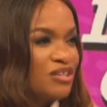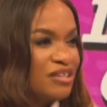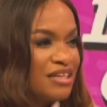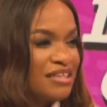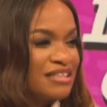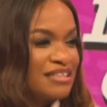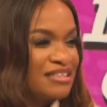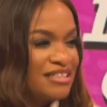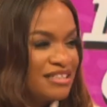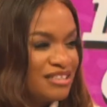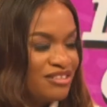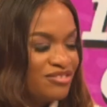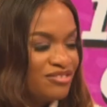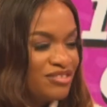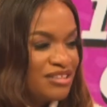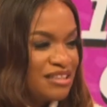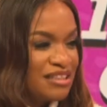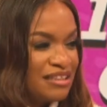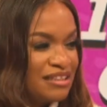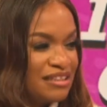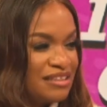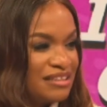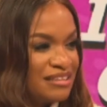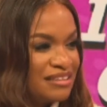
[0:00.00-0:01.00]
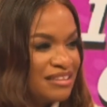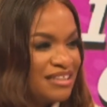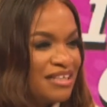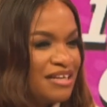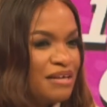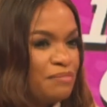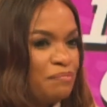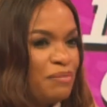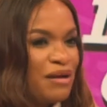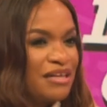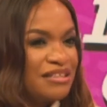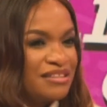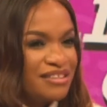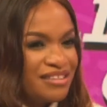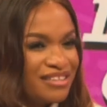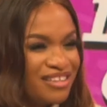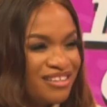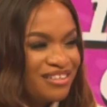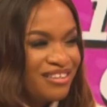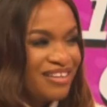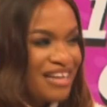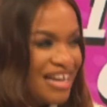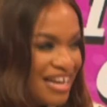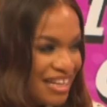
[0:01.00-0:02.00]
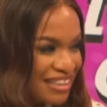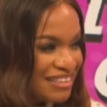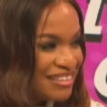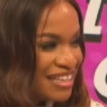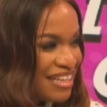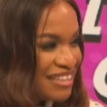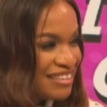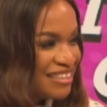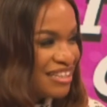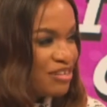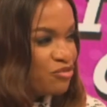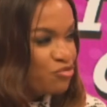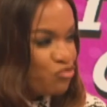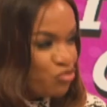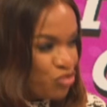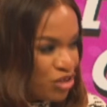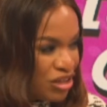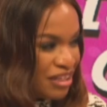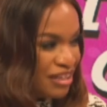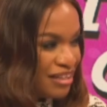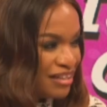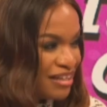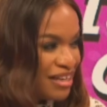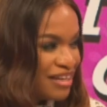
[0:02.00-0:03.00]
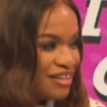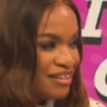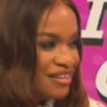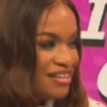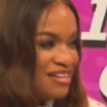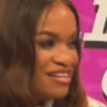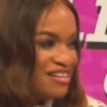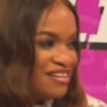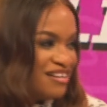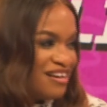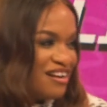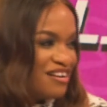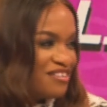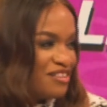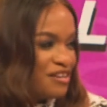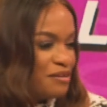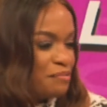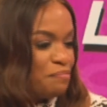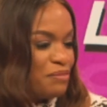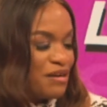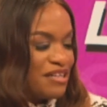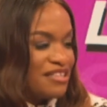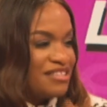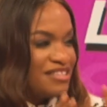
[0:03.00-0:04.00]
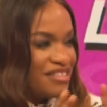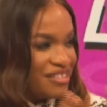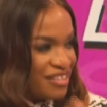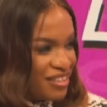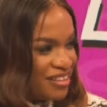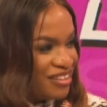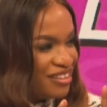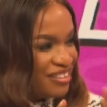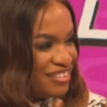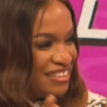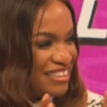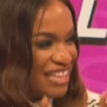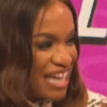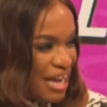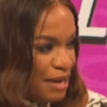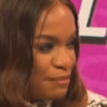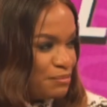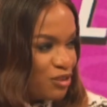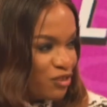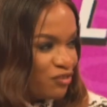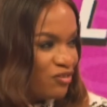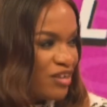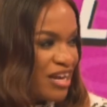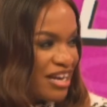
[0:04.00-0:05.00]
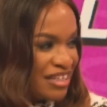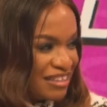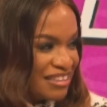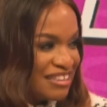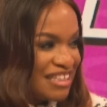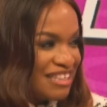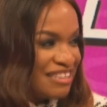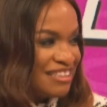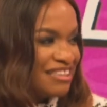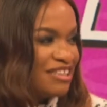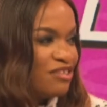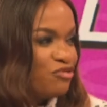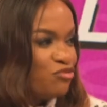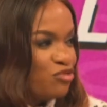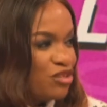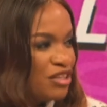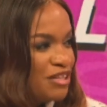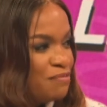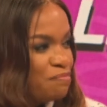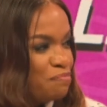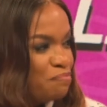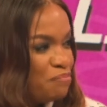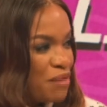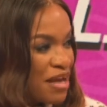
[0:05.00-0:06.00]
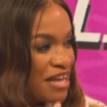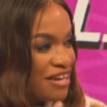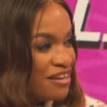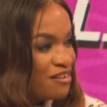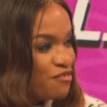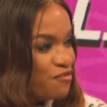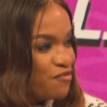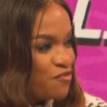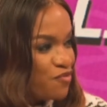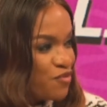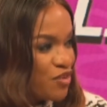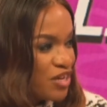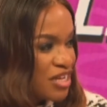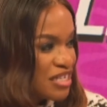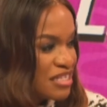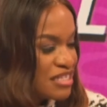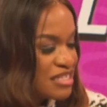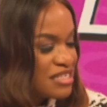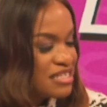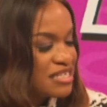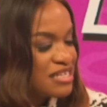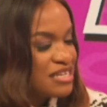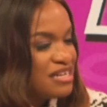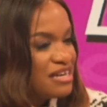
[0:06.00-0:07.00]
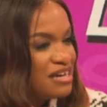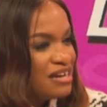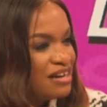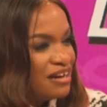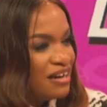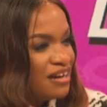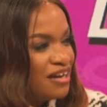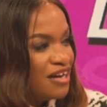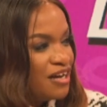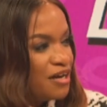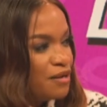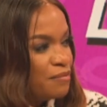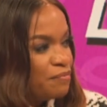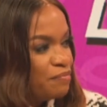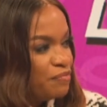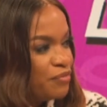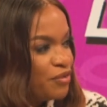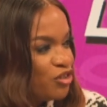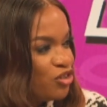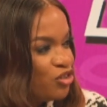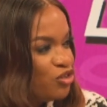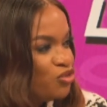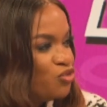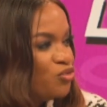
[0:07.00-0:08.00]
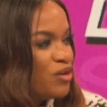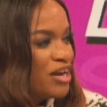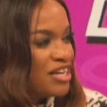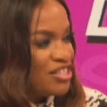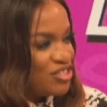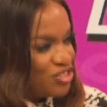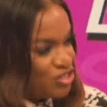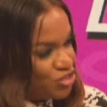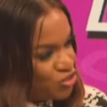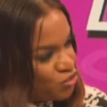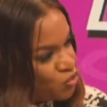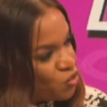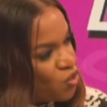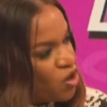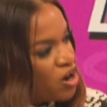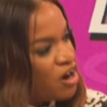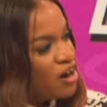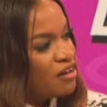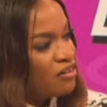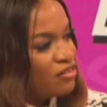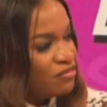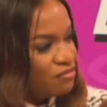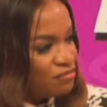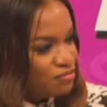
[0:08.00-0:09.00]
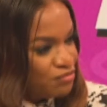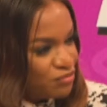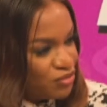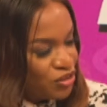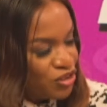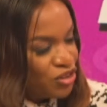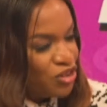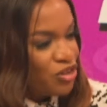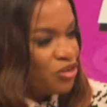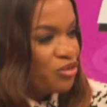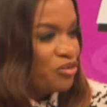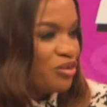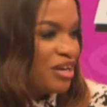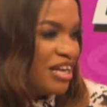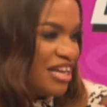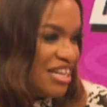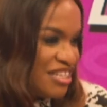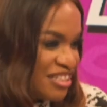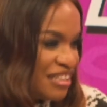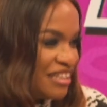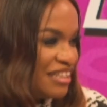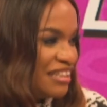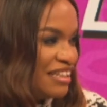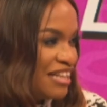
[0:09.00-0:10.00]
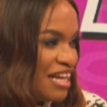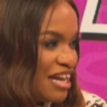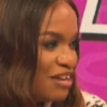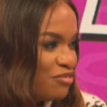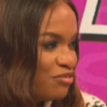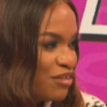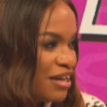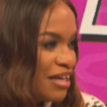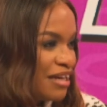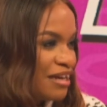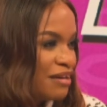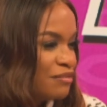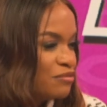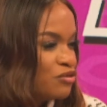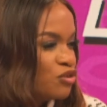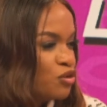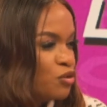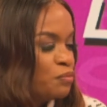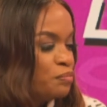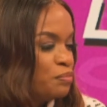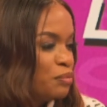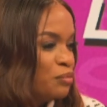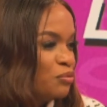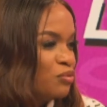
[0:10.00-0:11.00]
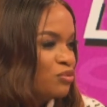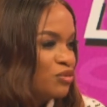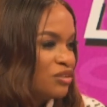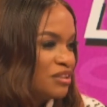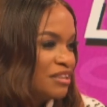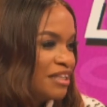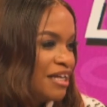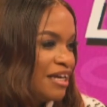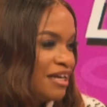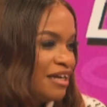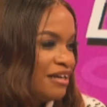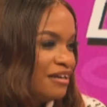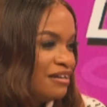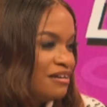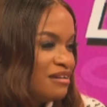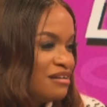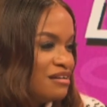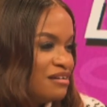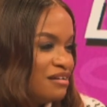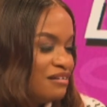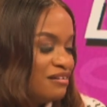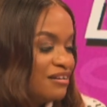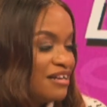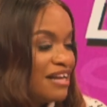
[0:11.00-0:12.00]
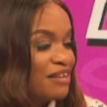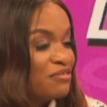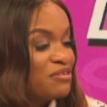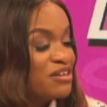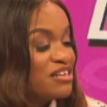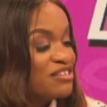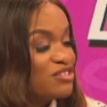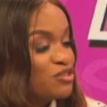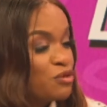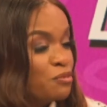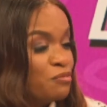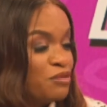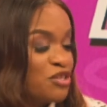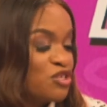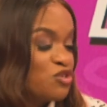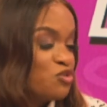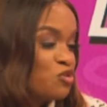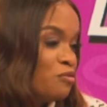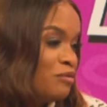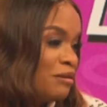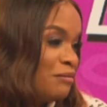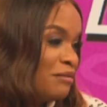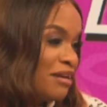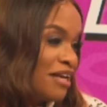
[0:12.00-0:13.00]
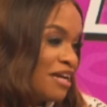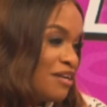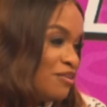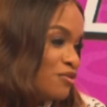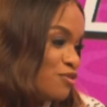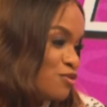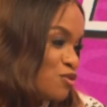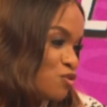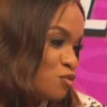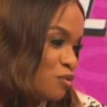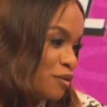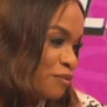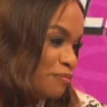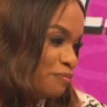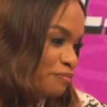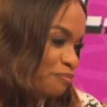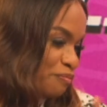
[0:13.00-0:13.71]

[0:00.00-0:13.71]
activity. Is there a particular exercise that really Are there particular types of exercise that really benefits you as you are, aging in life? People say, when they told me swimming, I'm like, I don't swim.